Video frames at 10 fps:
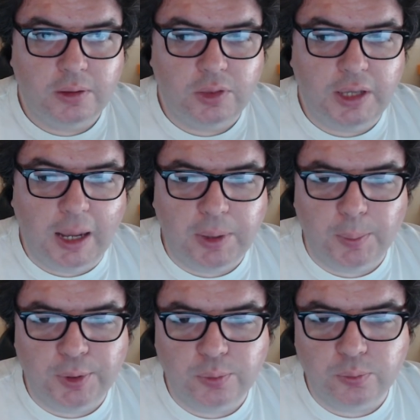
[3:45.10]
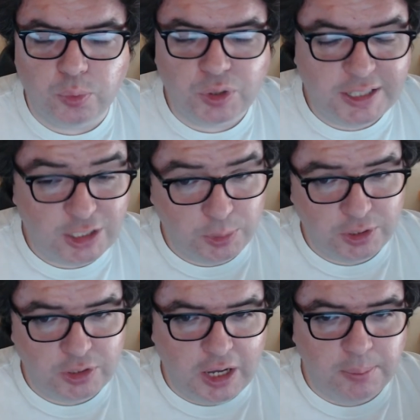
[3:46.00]
the upcoming release with
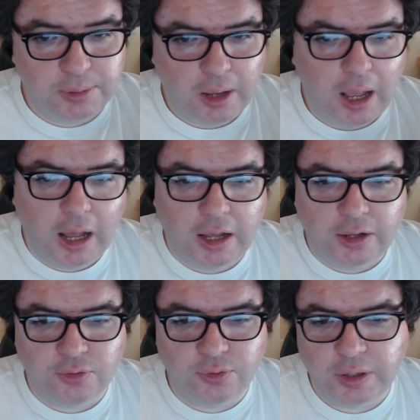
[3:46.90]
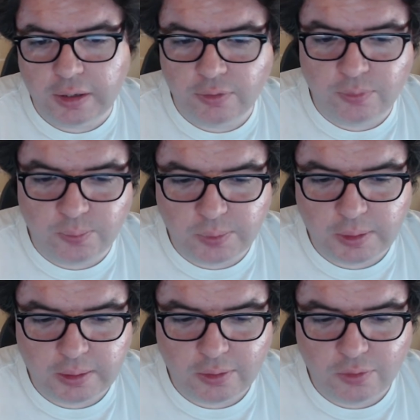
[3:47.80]
a dub of
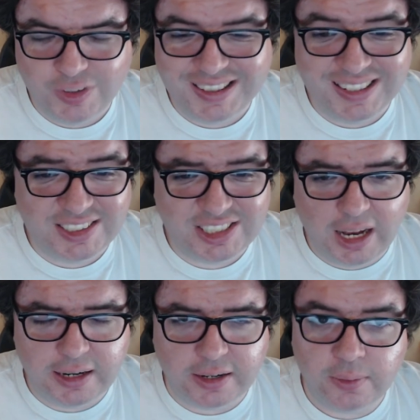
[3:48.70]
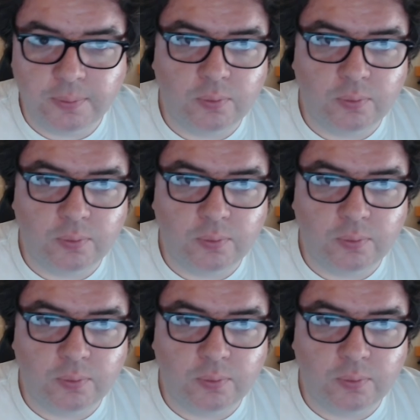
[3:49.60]
Vinland Saga